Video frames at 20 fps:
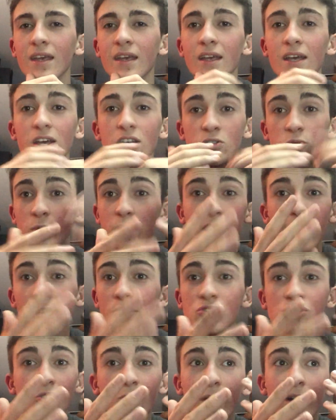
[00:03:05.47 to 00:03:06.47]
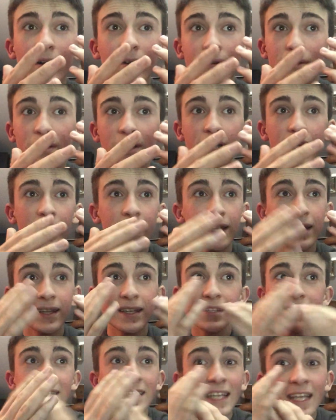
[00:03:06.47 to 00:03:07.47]
Because without Joel,
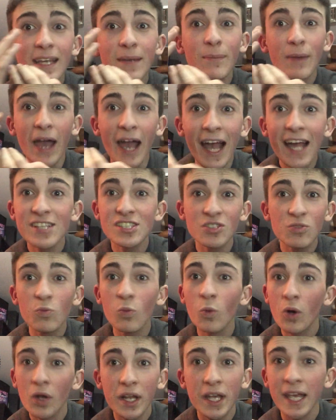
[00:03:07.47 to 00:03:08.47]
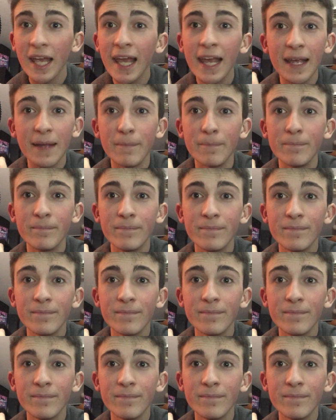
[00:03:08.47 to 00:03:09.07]
this team hasn't won a game.